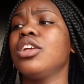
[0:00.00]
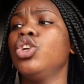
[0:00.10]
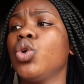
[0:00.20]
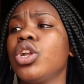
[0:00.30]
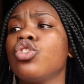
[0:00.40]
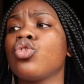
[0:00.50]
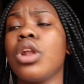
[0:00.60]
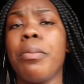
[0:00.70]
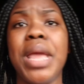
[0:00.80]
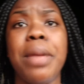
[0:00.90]
Insurance is
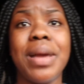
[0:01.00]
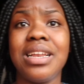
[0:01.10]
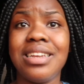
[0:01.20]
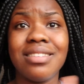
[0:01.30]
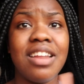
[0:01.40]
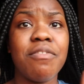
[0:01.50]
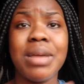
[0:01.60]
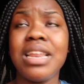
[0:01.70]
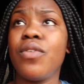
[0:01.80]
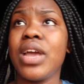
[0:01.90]
gonna pay, but he doesn't have
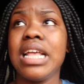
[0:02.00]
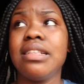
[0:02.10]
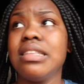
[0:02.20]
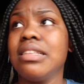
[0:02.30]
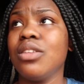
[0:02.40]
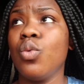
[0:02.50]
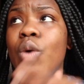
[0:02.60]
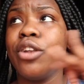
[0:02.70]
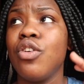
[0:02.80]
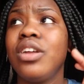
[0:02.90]
money for excess and
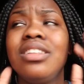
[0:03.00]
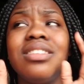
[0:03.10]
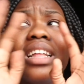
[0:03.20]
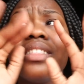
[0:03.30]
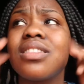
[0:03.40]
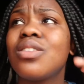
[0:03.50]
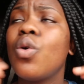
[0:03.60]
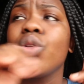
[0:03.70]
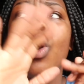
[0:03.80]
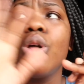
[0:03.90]
whatnot. He states
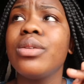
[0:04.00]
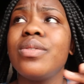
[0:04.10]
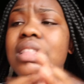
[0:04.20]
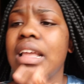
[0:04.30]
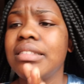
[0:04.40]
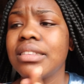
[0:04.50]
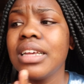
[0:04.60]
all those things.